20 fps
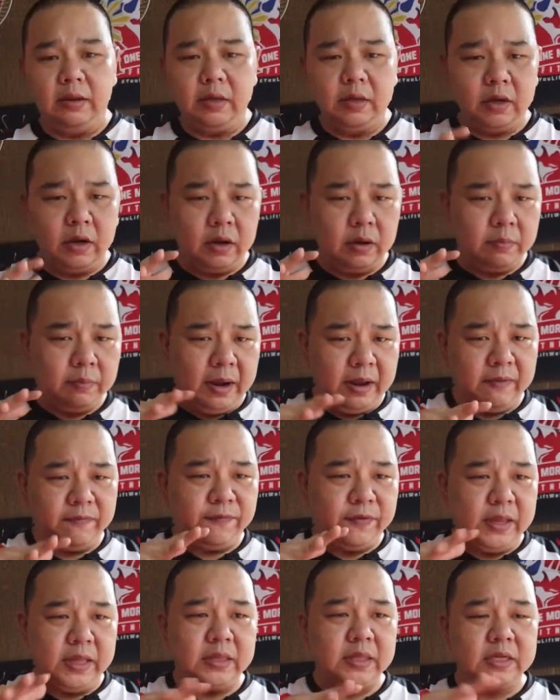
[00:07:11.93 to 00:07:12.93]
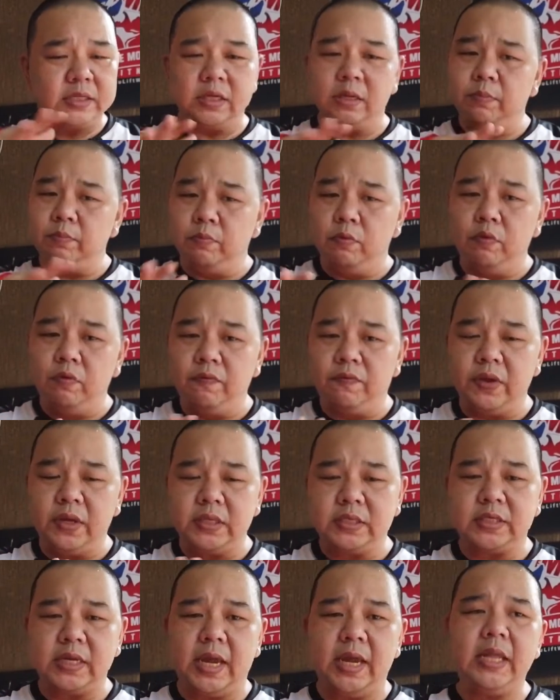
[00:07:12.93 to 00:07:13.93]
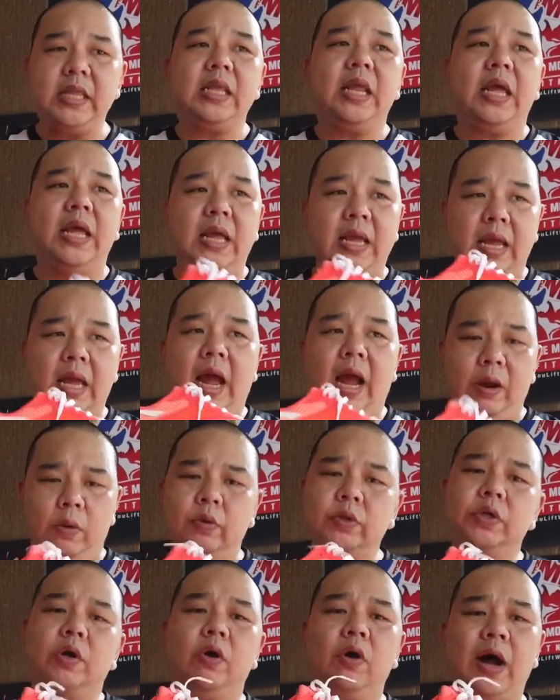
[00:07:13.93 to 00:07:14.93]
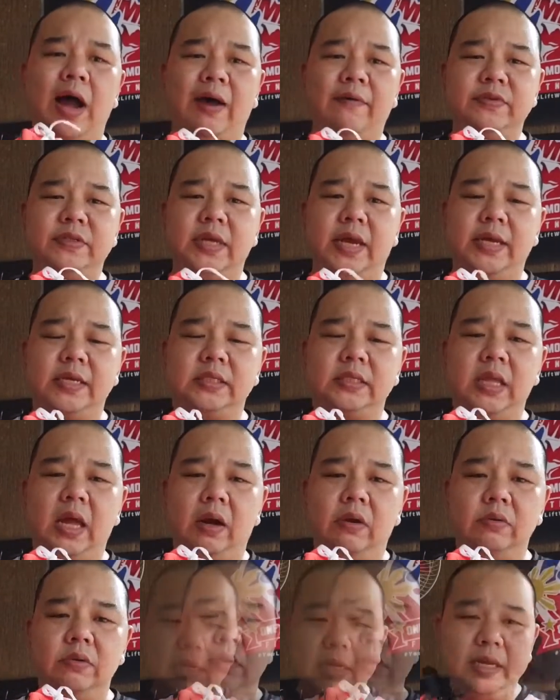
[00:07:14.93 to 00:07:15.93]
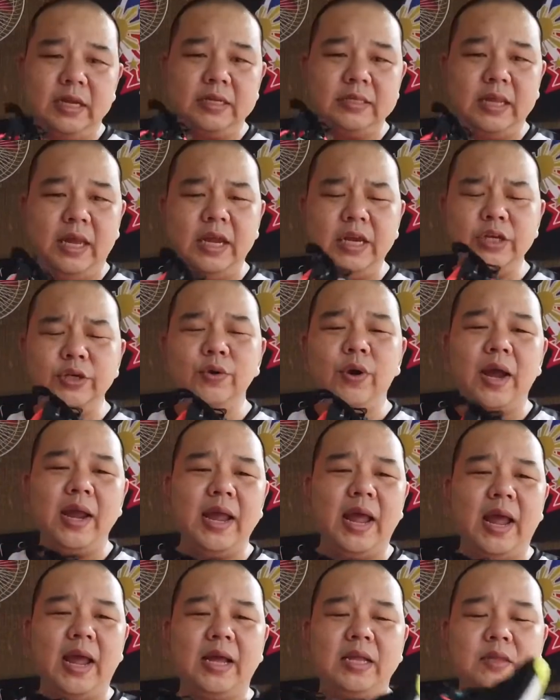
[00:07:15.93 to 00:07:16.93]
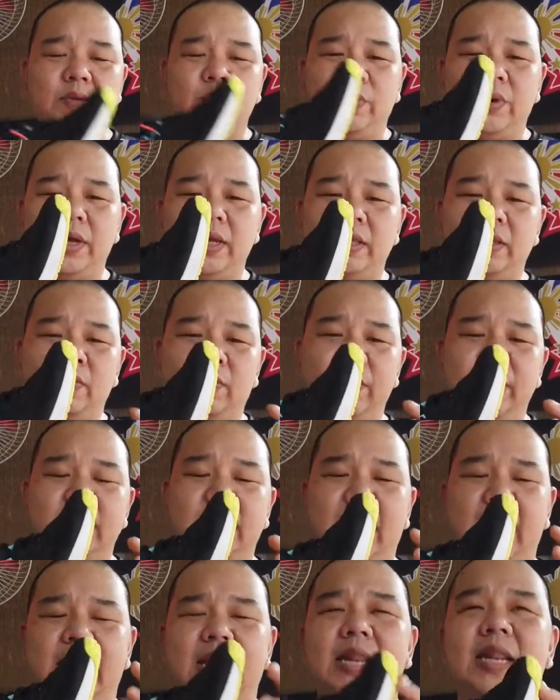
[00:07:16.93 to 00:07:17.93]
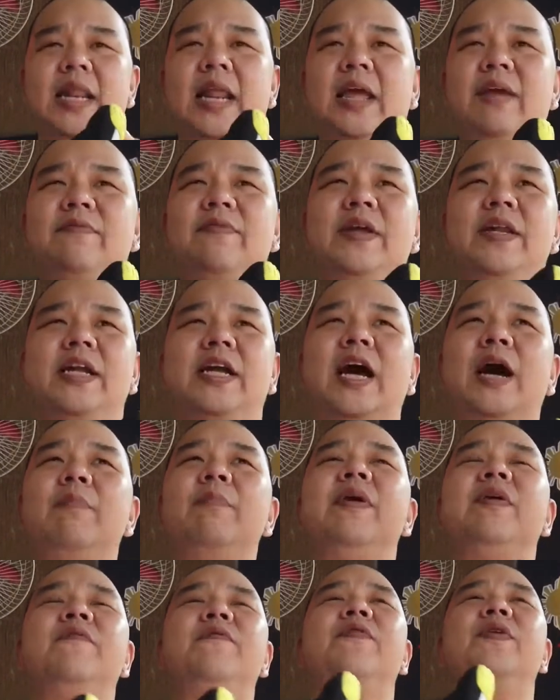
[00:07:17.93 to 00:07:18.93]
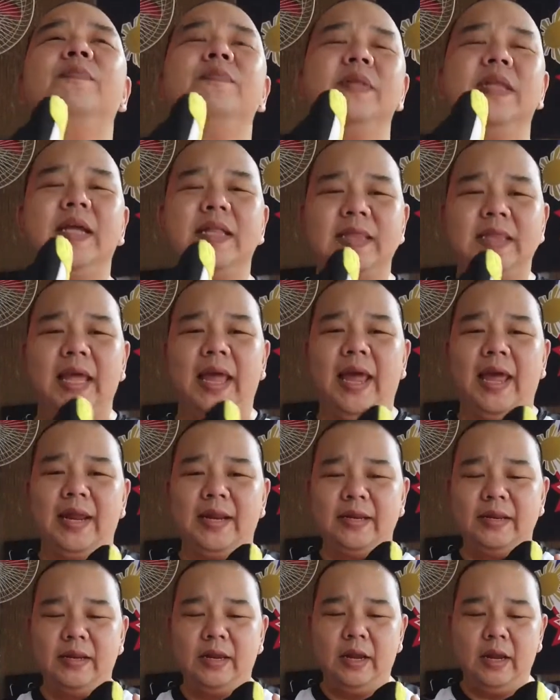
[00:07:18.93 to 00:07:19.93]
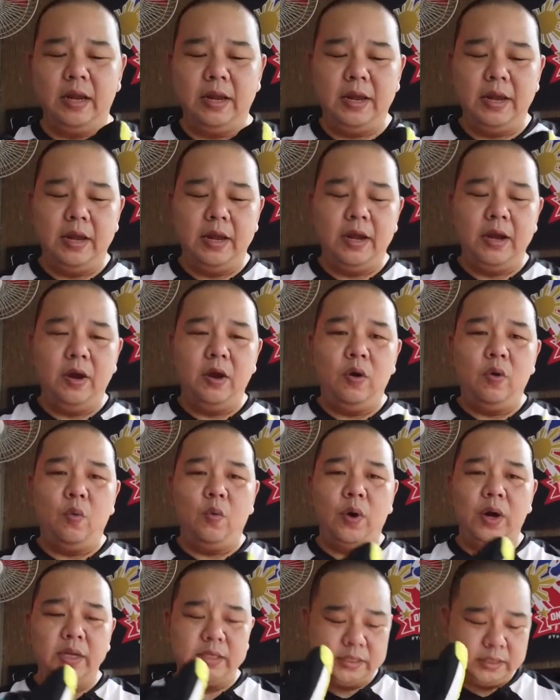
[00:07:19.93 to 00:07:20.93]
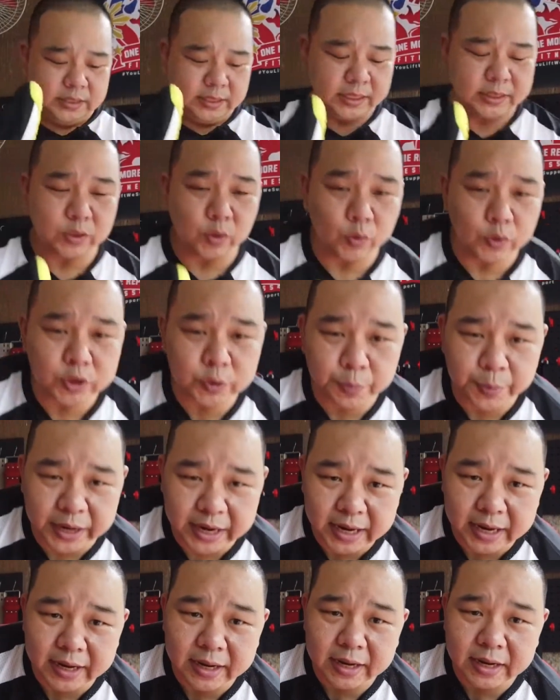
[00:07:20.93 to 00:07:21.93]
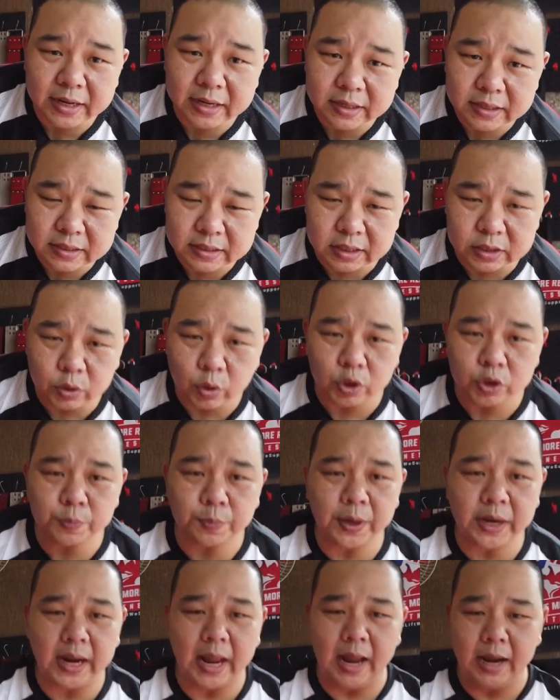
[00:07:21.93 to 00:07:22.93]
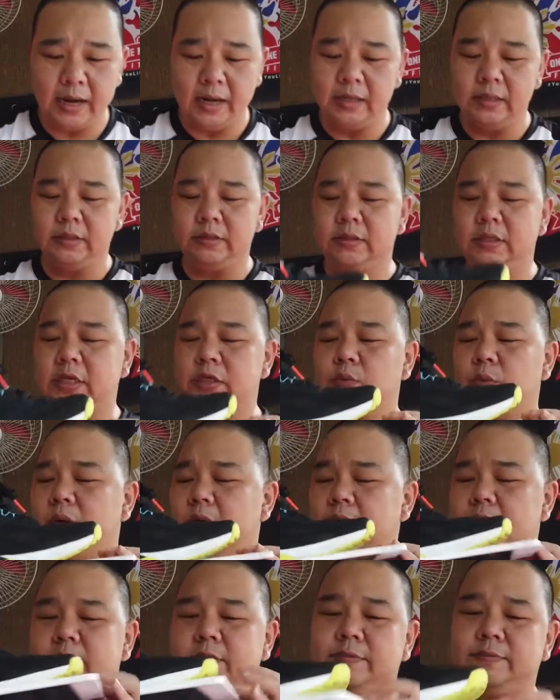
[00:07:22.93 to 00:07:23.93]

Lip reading: my feet doesn't move inside, I would go half size down. The issue I had with the 11 coming from the 10 was the toe spring angle, this one.